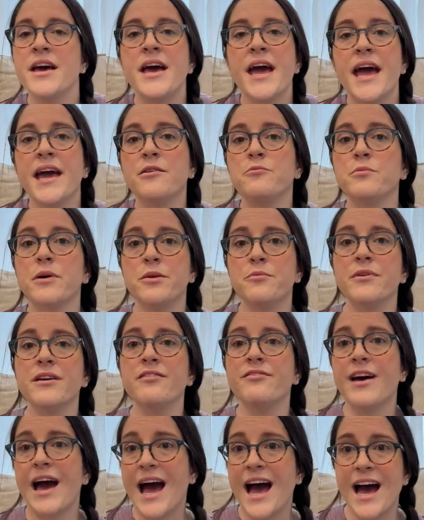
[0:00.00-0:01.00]
And when
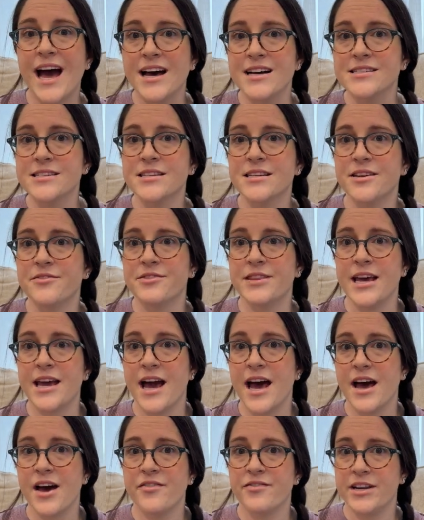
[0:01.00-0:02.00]
we've asked if they
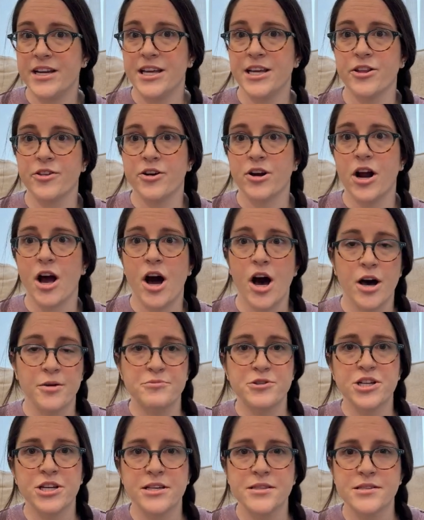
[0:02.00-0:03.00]
have any other
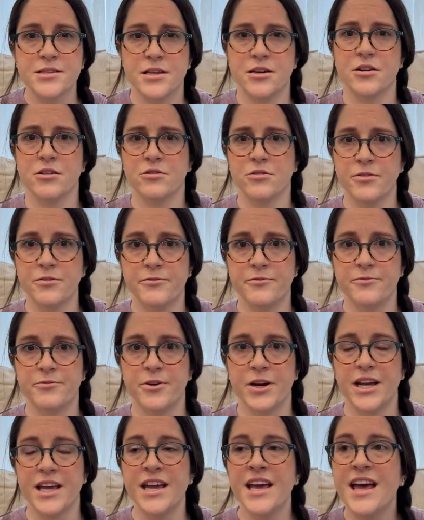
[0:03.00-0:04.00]
options that are
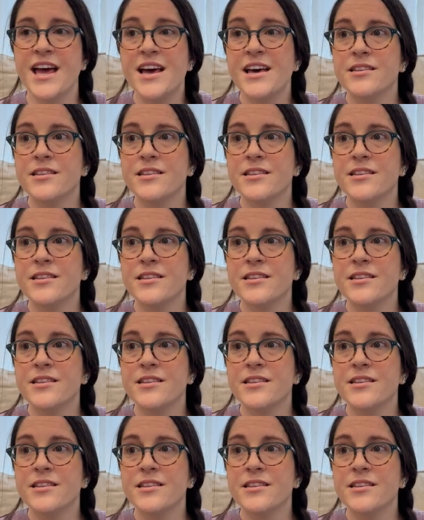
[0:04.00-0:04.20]
gluten-free,